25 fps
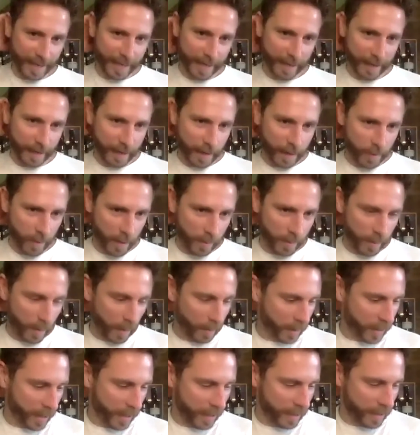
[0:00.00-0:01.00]
it.
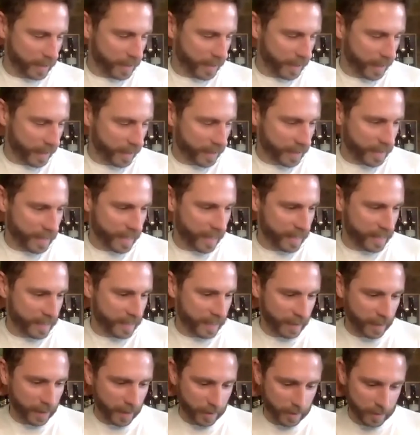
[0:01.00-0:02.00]
I'm keen to hear the
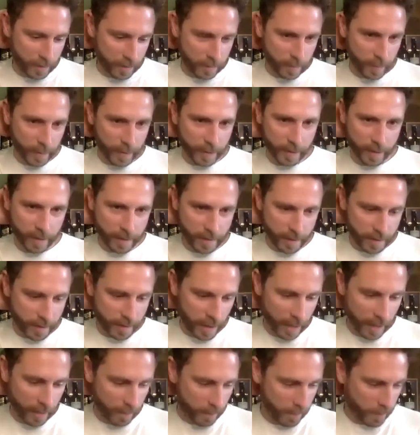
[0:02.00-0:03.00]
tasting notes, because
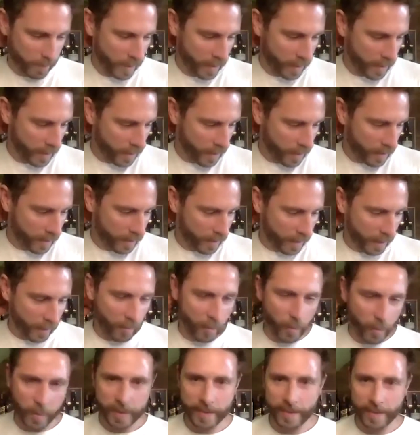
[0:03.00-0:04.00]
there are
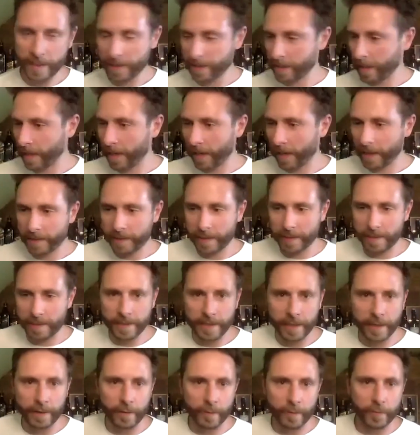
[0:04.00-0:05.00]
always things that I like to
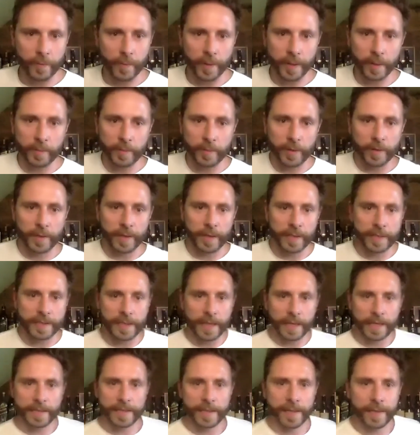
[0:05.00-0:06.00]
steal for when I'm doing this
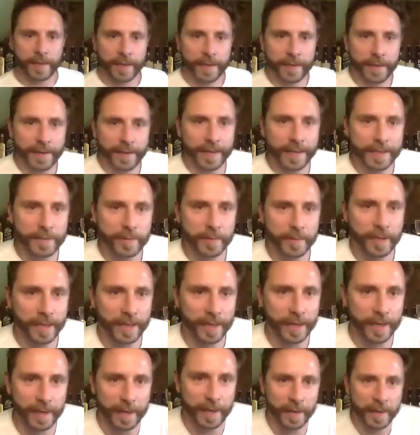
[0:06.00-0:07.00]
later in the
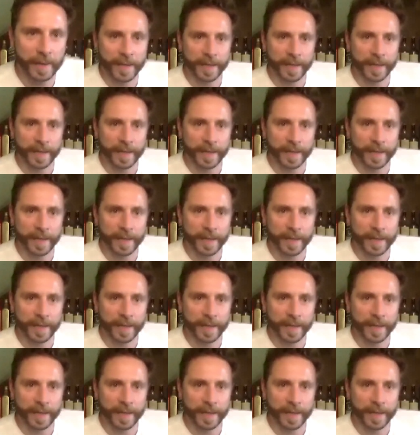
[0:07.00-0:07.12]
year.